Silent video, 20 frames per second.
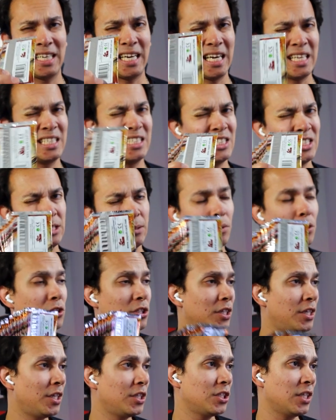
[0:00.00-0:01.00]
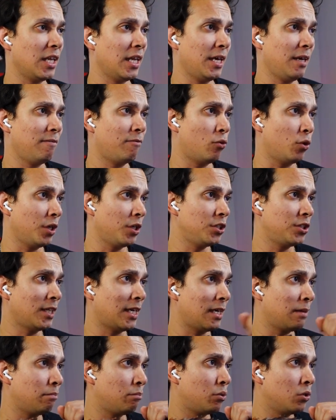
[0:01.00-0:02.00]
kind of similar to this, like for
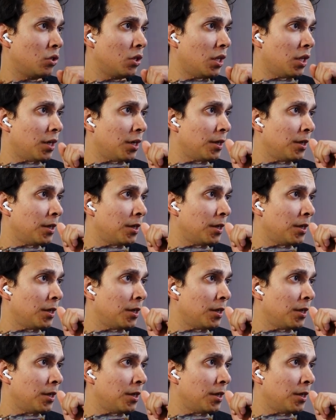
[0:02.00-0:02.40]
example,